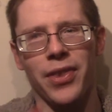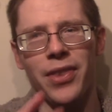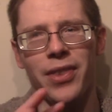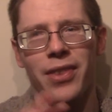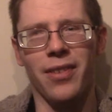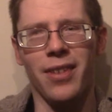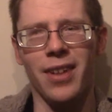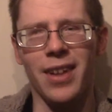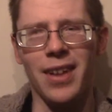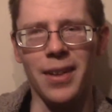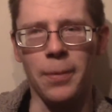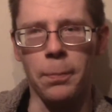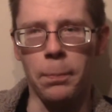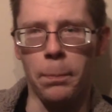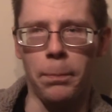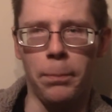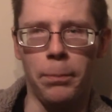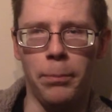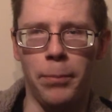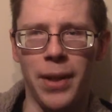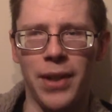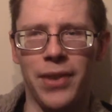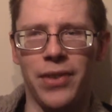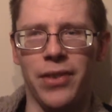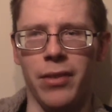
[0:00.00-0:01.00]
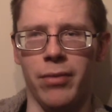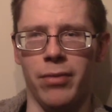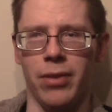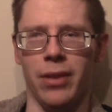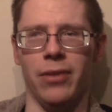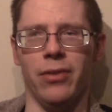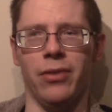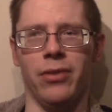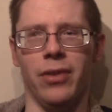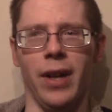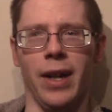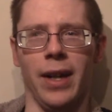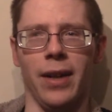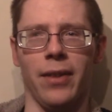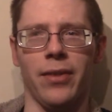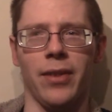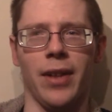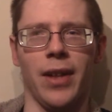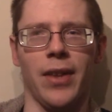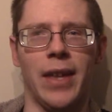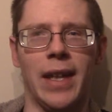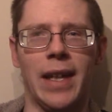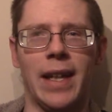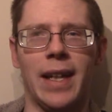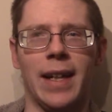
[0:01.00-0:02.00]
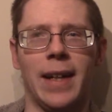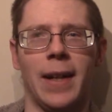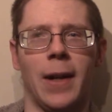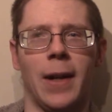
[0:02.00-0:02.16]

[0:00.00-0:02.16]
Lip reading: little bits of advice I think can